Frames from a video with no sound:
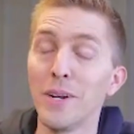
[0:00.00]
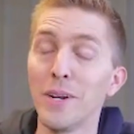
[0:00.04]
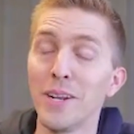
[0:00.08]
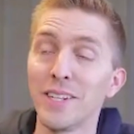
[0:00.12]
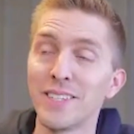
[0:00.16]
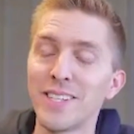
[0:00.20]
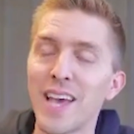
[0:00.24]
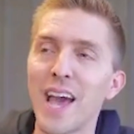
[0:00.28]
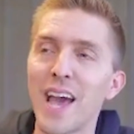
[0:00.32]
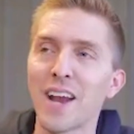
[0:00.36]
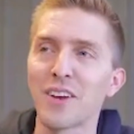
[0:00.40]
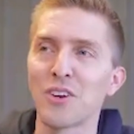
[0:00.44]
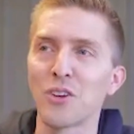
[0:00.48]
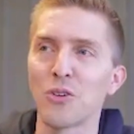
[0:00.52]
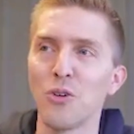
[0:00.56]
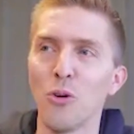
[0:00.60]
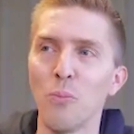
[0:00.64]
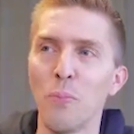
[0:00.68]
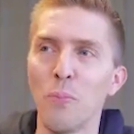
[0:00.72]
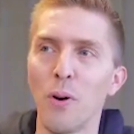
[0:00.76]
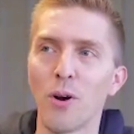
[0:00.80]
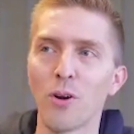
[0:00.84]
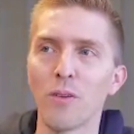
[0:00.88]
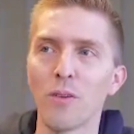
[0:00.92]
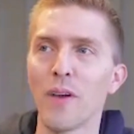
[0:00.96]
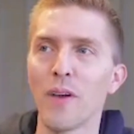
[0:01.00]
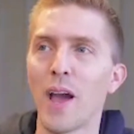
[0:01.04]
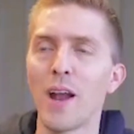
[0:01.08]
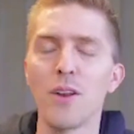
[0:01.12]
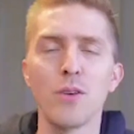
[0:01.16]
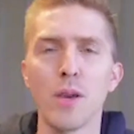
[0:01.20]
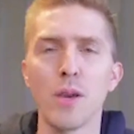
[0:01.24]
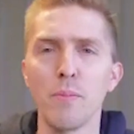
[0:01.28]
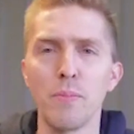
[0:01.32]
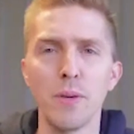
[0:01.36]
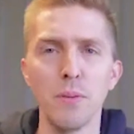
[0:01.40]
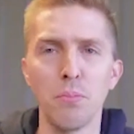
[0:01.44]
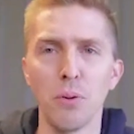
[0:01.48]
tactical part of how do you
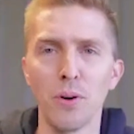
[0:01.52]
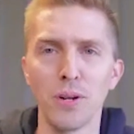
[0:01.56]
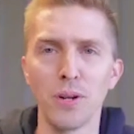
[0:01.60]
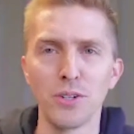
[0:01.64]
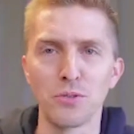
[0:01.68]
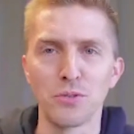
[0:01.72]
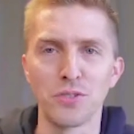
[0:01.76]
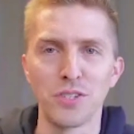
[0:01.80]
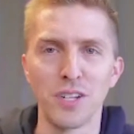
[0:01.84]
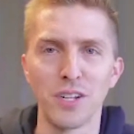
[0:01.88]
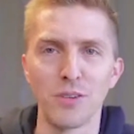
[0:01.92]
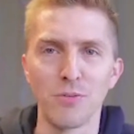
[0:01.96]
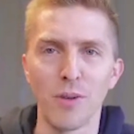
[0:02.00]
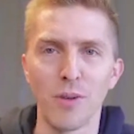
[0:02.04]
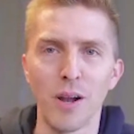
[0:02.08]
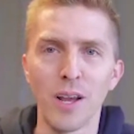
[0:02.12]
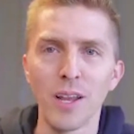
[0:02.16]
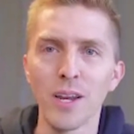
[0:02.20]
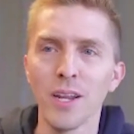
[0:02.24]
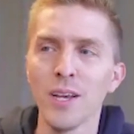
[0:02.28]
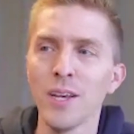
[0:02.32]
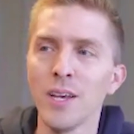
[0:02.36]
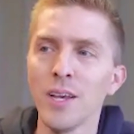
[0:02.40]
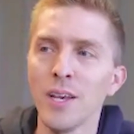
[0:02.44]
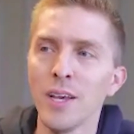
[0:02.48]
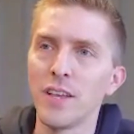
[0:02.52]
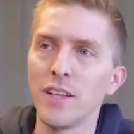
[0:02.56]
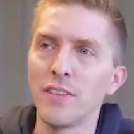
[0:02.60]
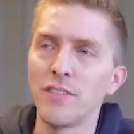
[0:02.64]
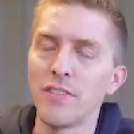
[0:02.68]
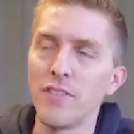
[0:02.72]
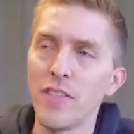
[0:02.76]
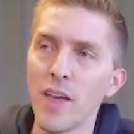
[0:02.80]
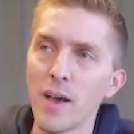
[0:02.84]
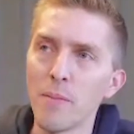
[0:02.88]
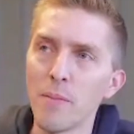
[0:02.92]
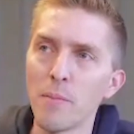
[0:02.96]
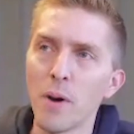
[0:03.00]
get people interested, right? It's
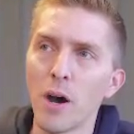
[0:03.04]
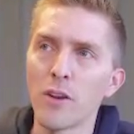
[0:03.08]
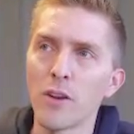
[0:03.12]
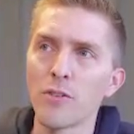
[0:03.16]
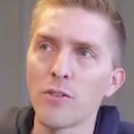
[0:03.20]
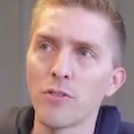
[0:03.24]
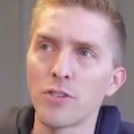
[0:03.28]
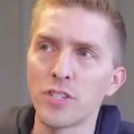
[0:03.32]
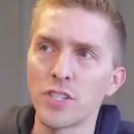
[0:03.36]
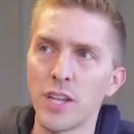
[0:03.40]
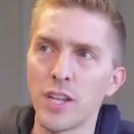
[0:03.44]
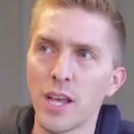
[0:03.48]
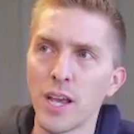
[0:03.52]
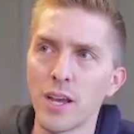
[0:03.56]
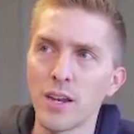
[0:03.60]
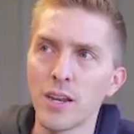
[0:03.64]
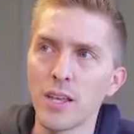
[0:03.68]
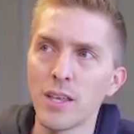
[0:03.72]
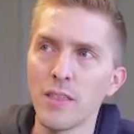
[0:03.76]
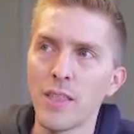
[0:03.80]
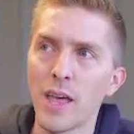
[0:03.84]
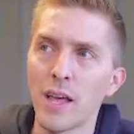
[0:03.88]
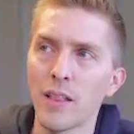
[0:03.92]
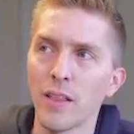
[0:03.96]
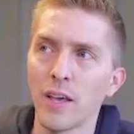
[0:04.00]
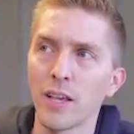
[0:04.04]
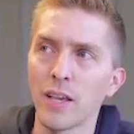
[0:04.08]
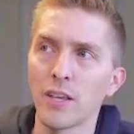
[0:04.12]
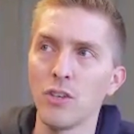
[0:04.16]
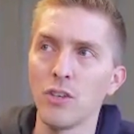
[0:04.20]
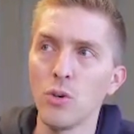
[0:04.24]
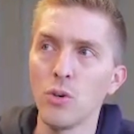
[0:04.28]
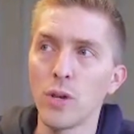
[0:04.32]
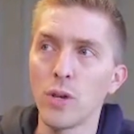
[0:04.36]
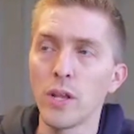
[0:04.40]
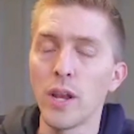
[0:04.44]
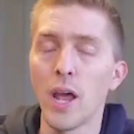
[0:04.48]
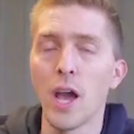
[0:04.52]
them understanding that like
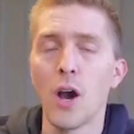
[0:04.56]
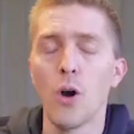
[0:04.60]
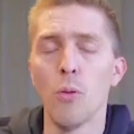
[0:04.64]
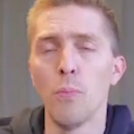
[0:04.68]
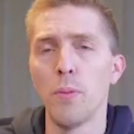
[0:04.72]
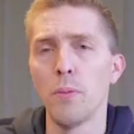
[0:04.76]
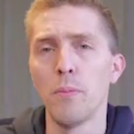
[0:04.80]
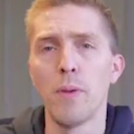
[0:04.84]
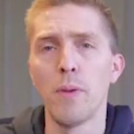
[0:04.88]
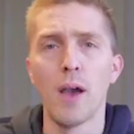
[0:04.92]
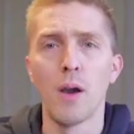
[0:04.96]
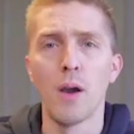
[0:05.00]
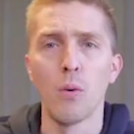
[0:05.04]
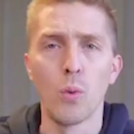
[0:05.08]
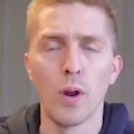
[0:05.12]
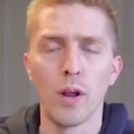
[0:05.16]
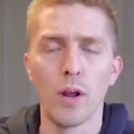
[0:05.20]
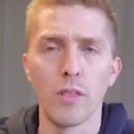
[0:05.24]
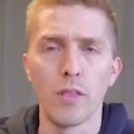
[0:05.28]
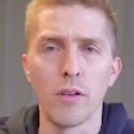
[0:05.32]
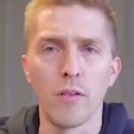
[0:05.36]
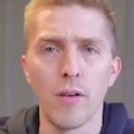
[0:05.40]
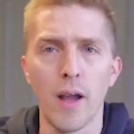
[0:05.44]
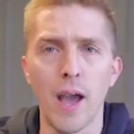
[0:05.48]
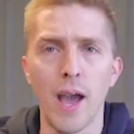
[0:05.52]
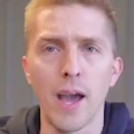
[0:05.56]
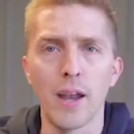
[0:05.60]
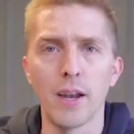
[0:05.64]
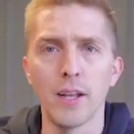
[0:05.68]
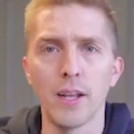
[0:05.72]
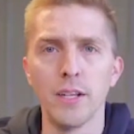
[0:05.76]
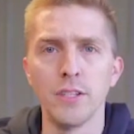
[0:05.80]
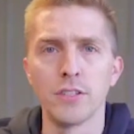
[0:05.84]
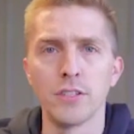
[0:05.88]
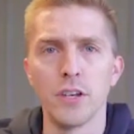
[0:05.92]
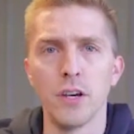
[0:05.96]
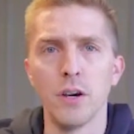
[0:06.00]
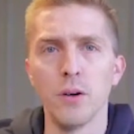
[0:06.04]
you can help them at where they're at.
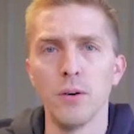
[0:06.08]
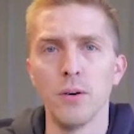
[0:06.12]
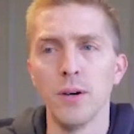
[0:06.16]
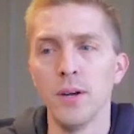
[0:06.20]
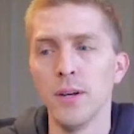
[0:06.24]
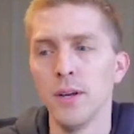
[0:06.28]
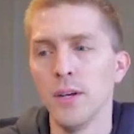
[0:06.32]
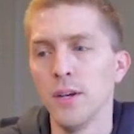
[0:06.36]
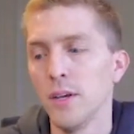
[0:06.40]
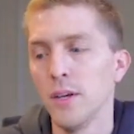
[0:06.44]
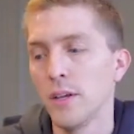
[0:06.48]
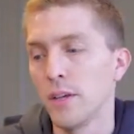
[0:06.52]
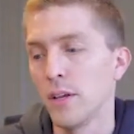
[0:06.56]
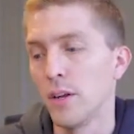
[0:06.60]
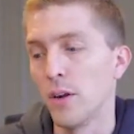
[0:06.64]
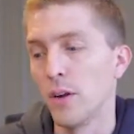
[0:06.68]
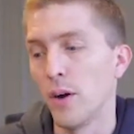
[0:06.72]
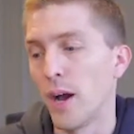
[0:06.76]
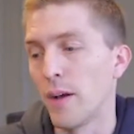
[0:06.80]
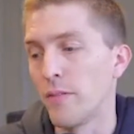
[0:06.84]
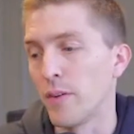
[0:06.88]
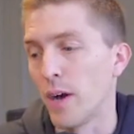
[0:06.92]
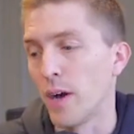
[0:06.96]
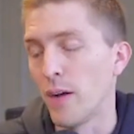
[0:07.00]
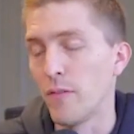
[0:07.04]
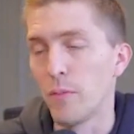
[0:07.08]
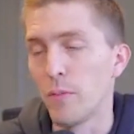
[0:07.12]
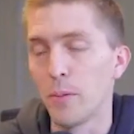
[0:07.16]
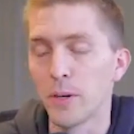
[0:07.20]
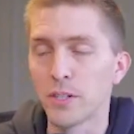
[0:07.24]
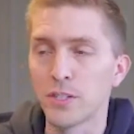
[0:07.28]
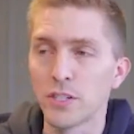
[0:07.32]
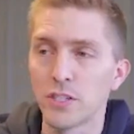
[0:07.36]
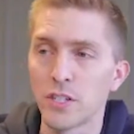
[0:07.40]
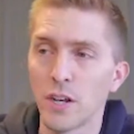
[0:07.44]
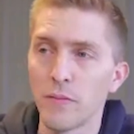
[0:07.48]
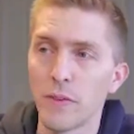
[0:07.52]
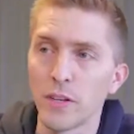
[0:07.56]
And so, I have a
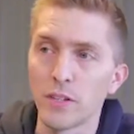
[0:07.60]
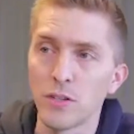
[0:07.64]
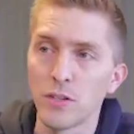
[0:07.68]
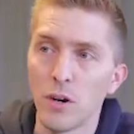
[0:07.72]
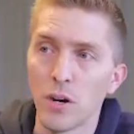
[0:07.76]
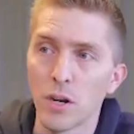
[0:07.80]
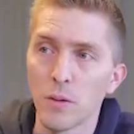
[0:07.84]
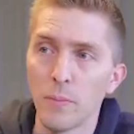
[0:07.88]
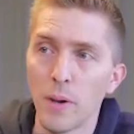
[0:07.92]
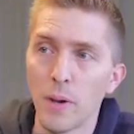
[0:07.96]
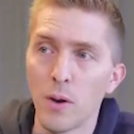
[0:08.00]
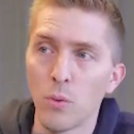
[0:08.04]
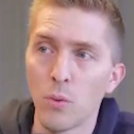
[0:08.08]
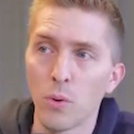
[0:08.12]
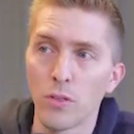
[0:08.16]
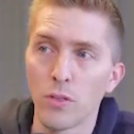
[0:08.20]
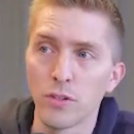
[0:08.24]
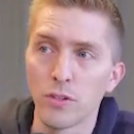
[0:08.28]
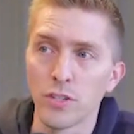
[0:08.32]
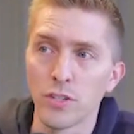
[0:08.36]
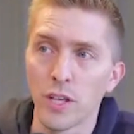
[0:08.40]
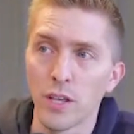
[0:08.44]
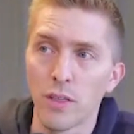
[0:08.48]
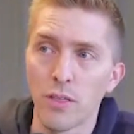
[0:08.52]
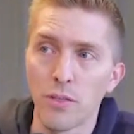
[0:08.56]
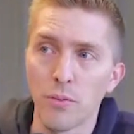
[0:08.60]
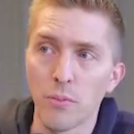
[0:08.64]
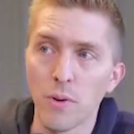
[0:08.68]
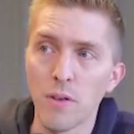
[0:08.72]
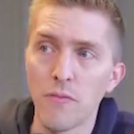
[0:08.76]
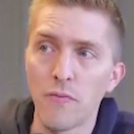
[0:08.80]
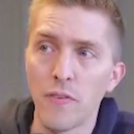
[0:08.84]
bunch of stuff I talk about where there's like 3